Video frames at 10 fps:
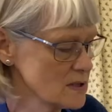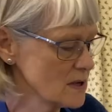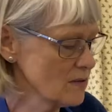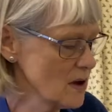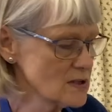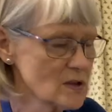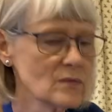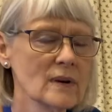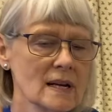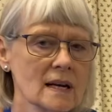So those
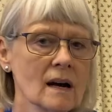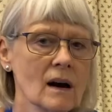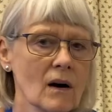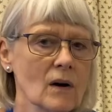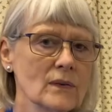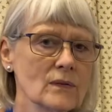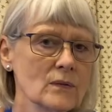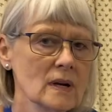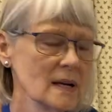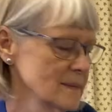three are the
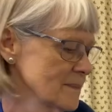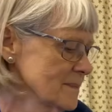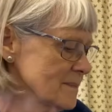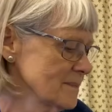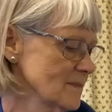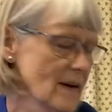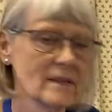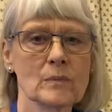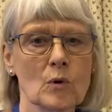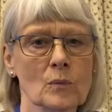three
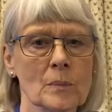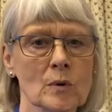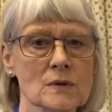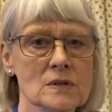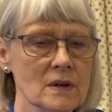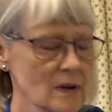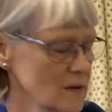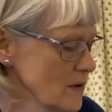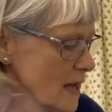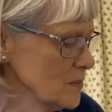very important books
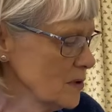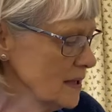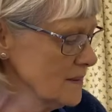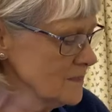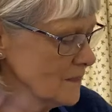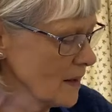for Emily.